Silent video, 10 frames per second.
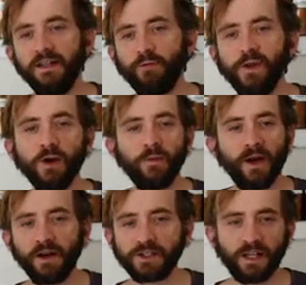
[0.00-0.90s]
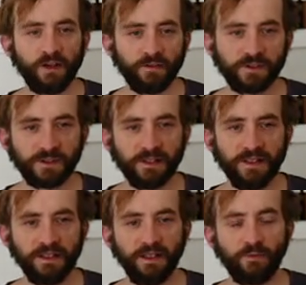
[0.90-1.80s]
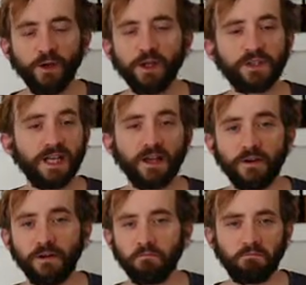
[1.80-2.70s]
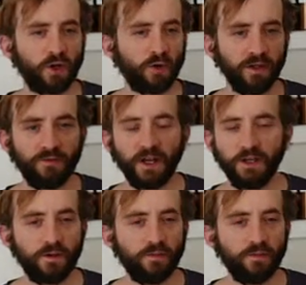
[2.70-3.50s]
If we go by ourselves, if we go together, totally fine.